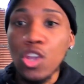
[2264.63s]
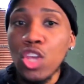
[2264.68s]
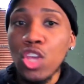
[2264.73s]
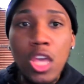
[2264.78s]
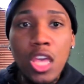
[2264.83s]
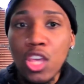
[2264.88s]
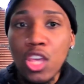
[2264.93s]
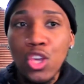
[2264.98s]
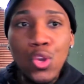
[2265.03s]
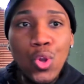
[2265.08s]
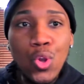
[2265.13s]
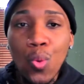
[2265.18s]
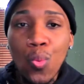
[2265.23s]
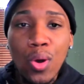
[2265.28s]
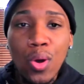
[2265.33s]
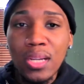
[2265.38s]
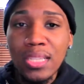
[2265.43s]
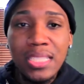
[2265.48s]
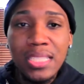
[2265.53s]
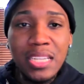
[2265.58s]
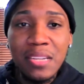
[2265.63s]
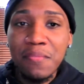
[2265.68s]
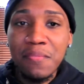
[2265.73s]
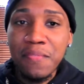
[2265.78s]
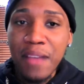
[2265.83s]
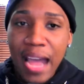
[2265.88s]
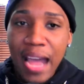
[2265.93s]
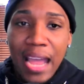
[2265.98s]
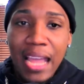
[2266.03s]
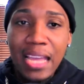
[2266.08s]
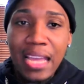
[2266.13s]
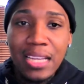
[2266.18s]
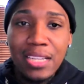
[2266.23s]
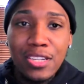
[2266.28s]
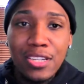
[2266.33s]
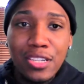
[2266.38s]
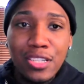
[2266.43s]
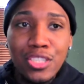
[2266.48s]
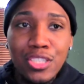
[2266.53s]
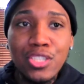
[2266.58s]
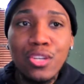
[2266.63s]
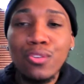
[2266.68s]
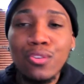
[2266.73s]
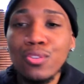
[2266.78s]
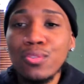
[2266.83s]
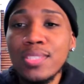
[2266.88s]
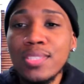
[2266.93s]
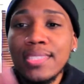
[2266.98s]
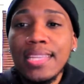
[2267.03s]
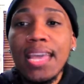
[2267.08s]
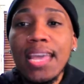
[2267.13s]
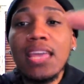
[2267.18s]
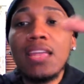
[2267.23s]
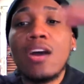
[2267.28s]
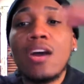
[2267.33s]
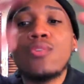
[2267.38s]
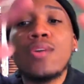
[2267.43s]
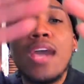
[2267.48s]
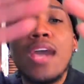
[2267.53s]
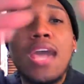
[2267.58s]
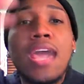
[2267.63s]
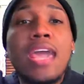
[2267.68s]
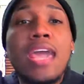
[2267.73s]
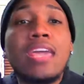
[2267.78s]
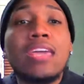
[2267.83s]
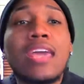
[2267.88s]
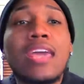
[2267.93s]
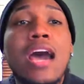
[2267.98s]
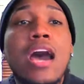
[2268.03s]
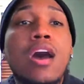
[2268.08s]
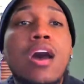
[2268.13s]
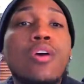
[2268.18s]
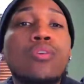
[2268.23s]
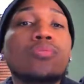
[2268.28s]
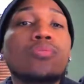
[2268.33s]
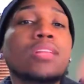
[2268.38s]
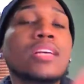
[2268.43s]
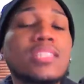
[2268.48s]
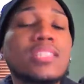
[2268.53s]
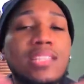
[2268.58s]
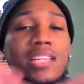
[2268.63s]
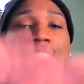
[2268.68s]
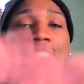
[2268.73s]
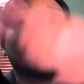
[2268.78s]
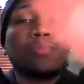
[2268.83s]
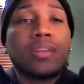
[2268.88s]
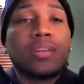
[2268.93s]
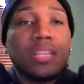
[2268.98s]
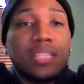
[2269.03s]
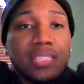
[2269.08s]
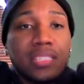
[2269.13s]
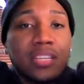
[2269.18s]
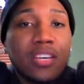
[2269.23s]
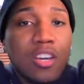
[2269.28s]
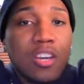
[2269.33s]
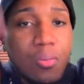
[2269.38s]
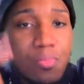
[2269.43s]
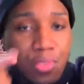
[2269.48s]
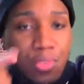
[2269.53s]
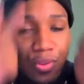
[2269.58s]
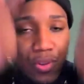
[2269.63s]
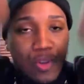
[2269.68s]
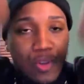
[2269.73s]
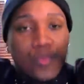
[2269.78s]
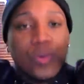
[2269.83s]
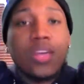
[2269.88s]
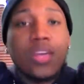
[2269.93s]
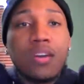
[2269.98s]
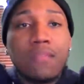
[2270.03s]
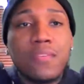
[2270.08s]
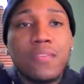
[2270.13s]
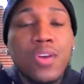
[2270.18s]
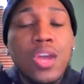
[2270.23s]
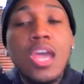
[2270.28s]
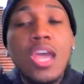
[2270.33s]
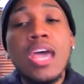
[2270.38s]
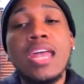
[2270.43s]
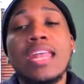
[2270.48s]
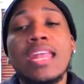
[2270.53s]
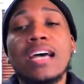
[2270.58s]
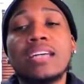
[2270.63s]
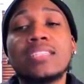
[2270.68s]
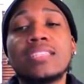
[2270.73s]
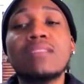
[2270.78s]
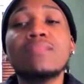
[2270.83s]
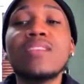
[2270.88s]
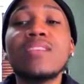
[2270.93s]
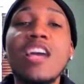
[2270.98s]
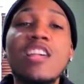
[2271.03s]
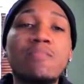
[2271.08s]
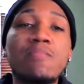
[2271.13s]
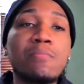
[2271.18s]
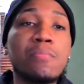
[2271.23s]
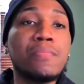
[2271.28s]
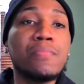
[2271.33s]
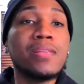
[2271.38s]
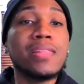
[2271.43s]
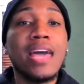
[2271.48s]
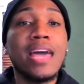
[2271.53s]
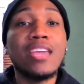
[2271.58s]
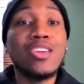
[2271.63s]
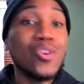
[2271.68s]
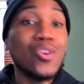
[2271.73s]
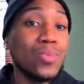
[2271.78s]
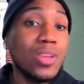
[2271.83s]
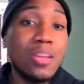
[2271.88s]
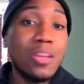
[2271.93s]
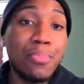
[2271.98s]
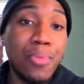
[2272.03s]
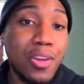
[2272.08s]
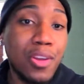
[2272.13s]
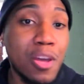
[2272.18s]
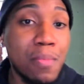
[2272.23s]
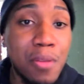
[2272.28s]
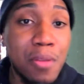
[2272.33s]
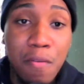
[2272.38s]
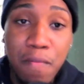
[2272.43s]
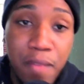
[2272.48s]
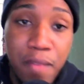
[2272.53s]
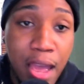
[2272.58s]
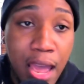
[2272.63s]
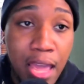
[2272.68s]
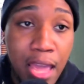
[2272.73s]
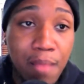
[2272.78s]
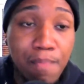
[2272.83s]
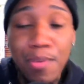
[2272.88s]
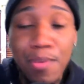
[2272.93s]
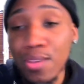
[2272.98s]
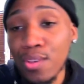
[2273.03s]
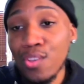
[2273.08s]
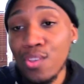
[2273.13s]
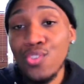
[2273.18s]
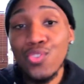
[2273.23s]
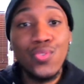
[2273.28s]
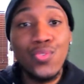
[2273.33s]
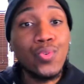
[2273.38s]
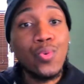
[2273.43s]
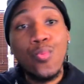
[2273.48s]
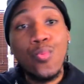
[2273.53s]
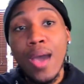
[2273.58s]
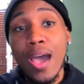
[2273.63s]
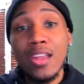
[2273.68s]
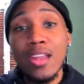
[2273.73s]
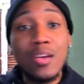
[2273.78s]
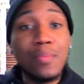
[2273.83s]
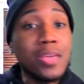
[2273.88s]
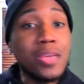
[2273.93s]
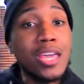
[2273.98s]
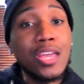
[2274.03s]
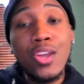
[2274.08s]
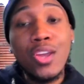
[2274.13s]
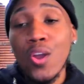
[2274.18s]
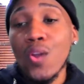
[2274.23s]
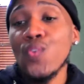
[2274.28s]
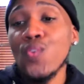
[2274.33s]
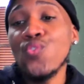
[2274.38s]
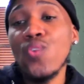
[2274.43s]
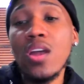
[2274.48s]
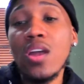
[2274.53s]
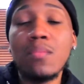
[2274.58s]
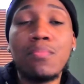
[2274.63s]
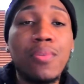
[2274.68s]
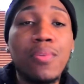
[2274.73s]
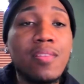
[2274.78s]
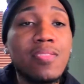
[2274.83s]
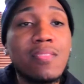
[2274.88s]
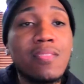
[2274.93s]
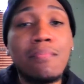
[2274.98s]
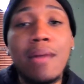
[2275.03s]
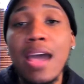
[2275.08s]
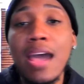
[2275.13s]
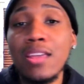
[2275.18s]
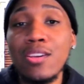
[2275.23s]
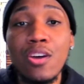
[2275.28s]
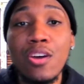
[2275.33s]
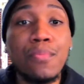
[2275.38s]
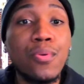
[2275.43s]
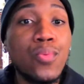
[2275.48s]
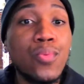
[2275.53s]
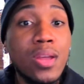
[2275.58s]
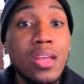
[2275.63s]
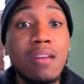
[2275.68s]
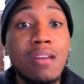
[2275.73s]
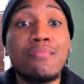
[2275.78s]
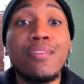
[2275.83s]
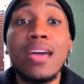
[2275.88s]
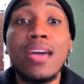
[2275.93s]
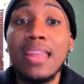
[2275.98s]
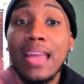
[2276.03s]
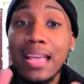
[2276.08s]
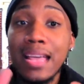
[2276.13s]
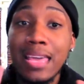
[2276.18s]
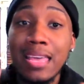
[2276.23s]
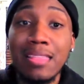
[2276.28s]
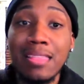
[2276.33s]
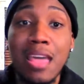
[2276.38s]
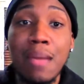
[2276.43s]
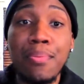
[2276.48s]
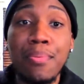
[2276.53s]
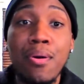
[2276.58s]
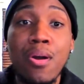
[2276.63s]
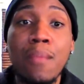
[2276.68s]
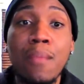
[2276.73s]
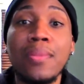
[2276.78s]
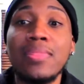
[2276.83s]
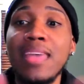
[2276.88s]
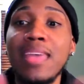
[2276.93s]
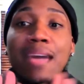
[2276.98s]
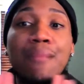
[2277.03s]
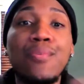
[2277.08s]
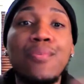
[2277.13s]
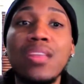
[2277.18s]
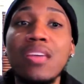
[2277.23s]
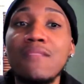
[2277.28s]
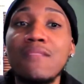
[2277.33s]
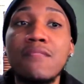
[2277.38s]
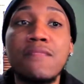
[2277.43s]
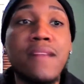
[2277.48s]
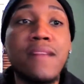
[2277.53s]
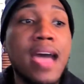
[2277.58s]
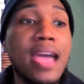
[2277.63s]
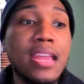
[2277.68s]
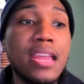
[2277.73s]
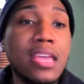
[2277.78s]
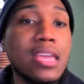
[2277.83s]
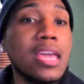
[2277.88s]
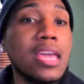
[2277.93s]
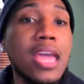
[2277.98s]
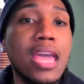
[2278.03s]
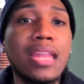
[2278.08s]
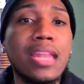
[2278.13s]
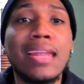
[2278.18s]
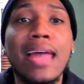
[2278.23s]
You don't want to see them fight. So you said, okay, y'all, let's let's break this up, you know, whatever. Now, sometimes people be like, you don't need to break up no fight because you'll wind up getting hurt trying to break somebody up or whatever. And I get that part, but they weren't even fighting yet.